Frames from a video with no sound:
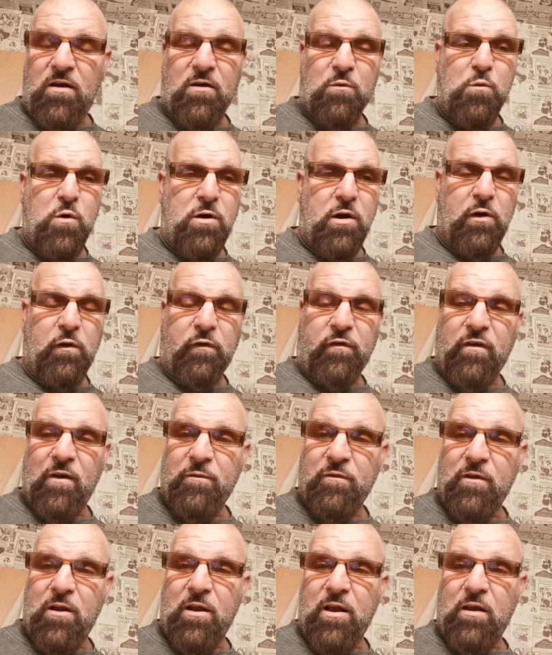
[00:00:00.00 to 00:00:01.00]
Had that one
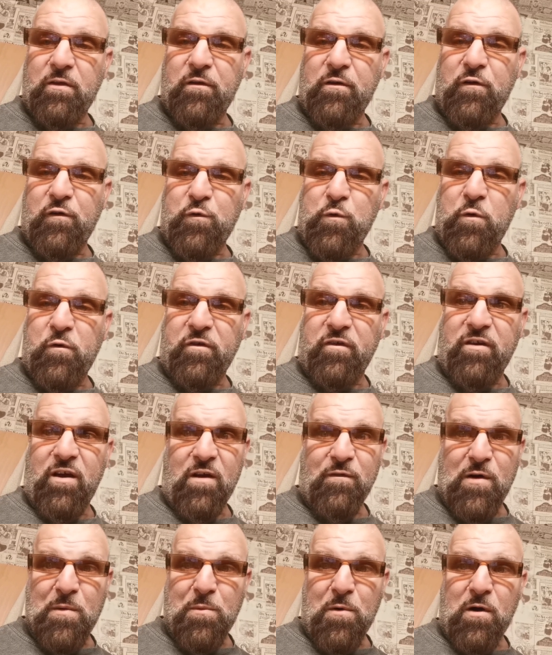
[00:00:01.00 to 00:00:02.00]
interception that Anthony Schwartz
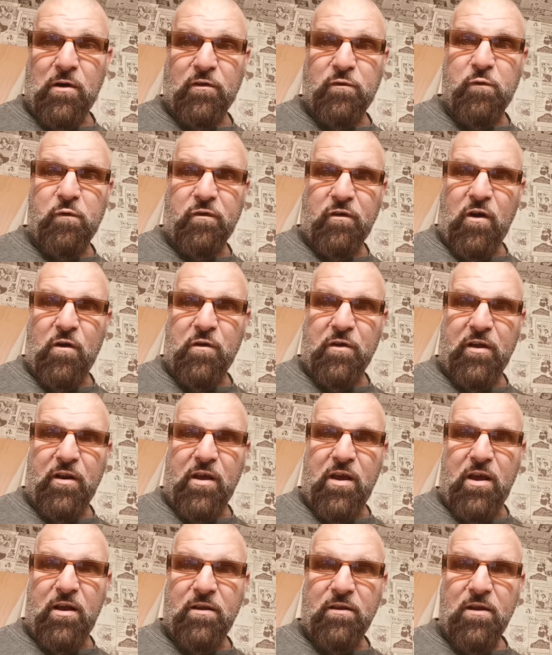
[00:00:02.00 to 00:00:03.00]
gave up on because he was scared to
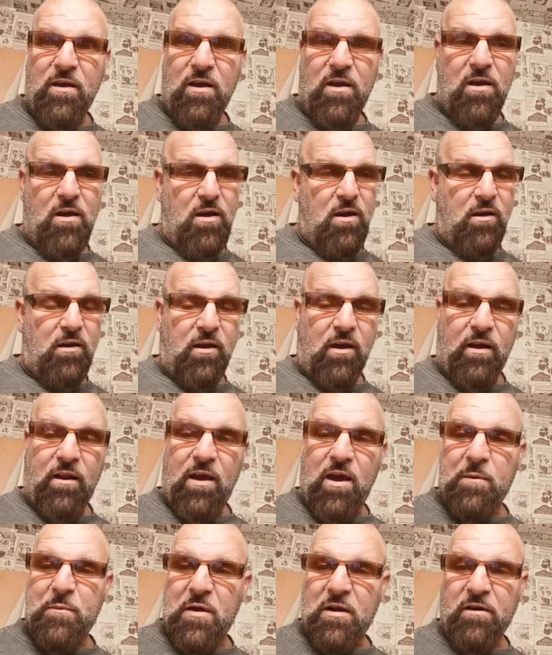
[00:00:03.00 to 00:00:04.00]
get hit.
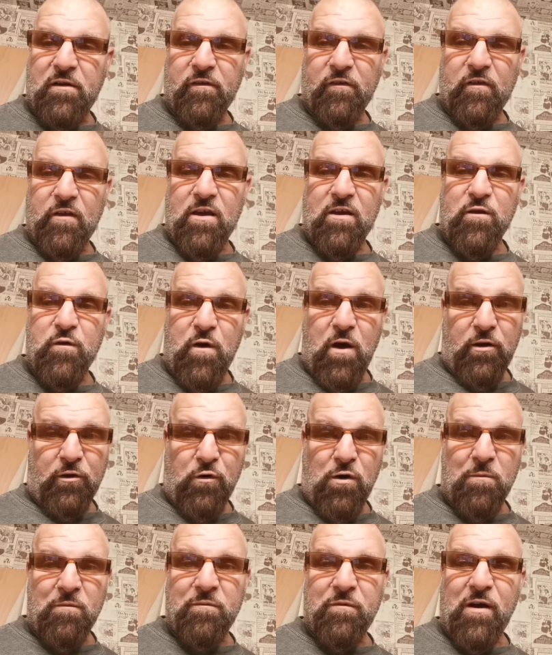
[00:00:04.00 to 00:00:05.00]
Can't have that in this league. You got to
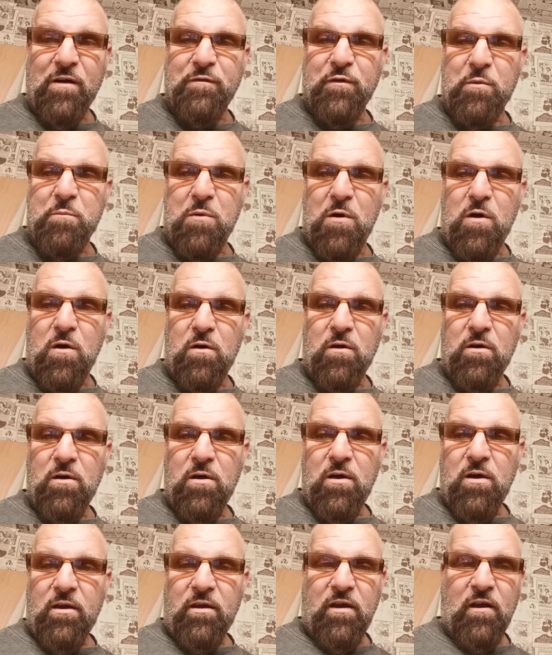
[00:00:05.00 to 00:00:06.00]
go up and fight for the ball.
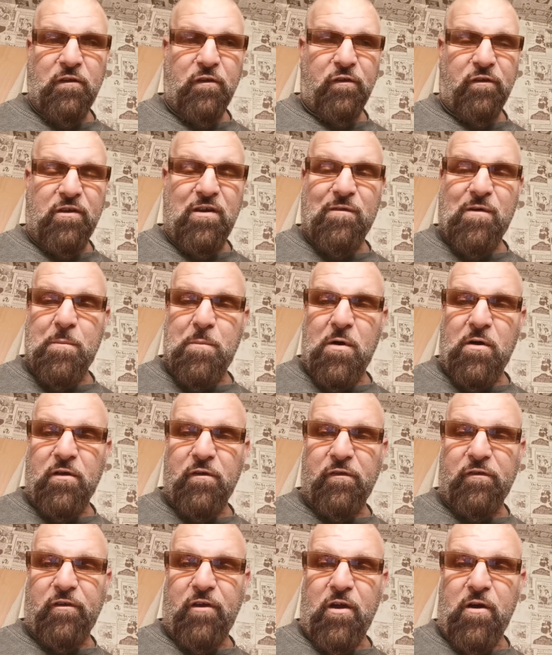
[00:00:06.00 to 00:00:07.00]
Can't just give up on
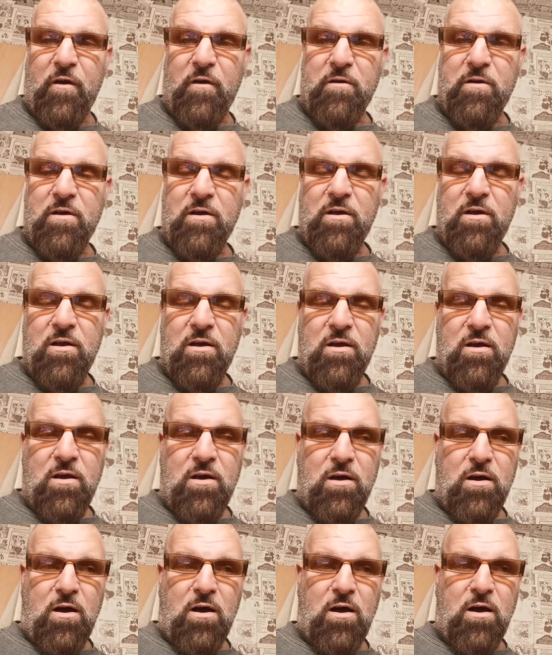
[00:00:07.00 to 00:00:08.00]
you scared.
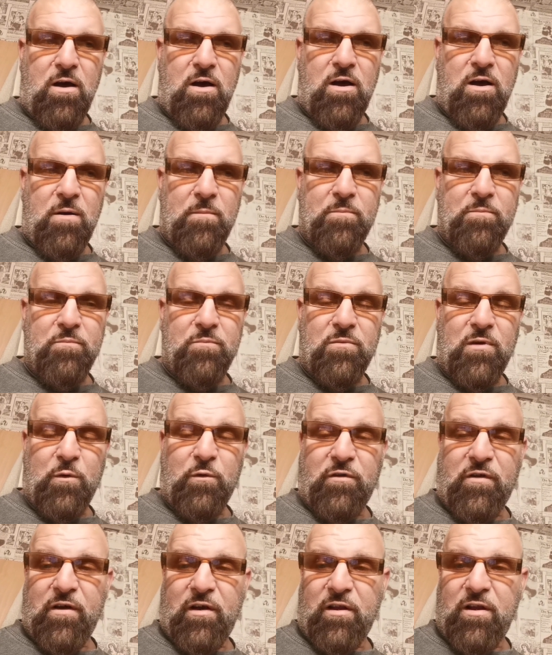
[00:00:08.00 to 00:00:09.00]
Um, they
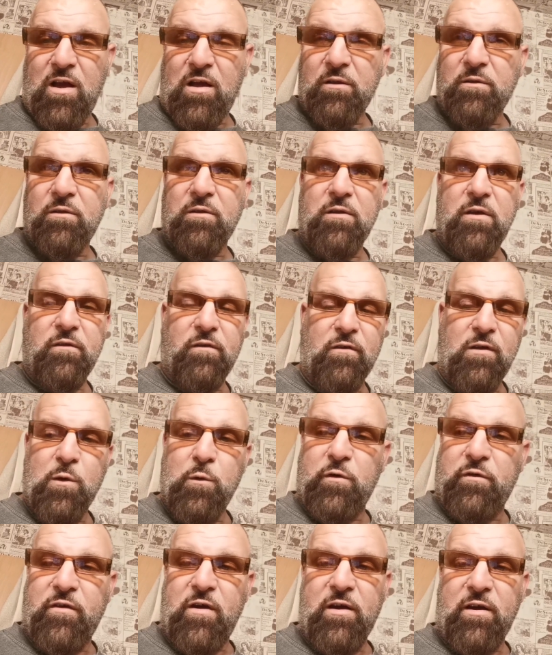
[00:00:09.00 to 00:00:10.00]
were taking out, listen,
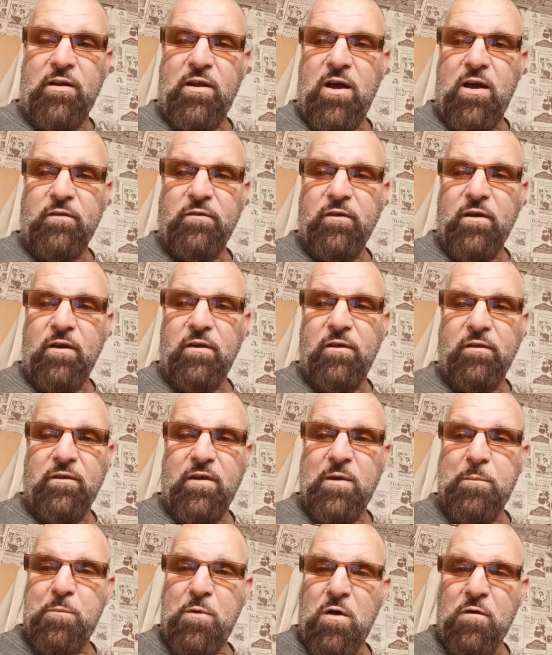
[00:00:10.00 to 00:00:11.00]
they were taking out uh, the
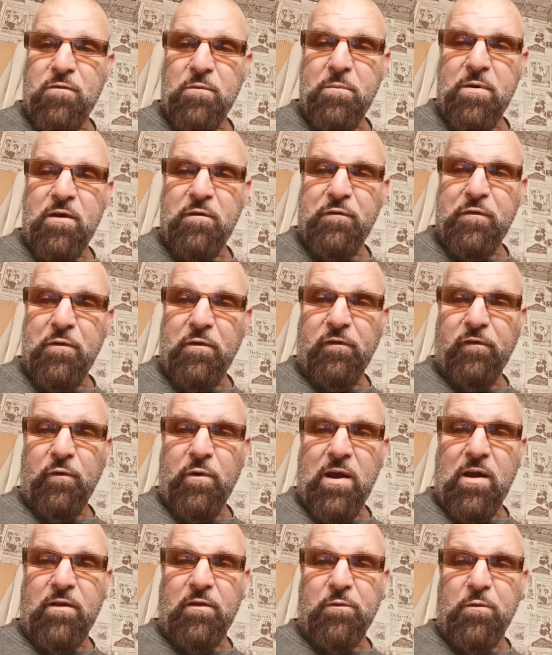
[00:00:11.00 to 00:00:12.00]
deep ball from Mayfield,
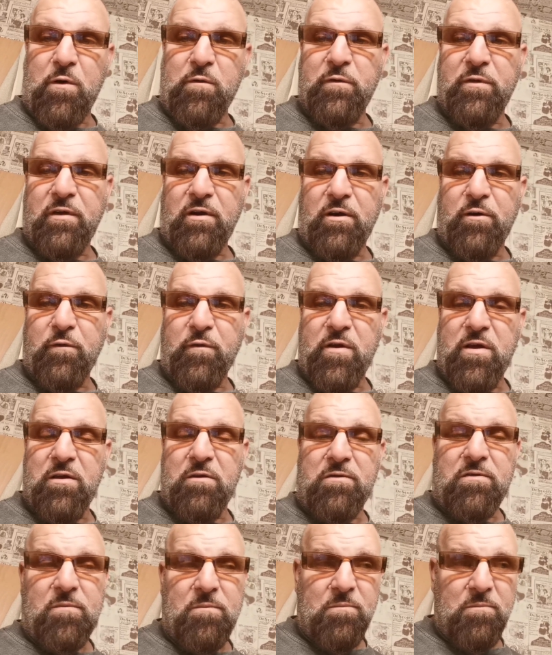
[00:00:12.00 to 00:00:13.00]
so he had to throw everything
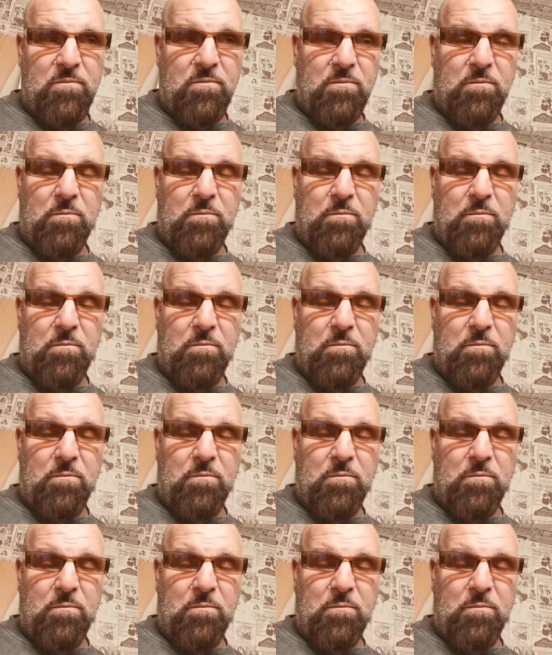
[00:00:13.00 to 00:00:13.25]
underneath.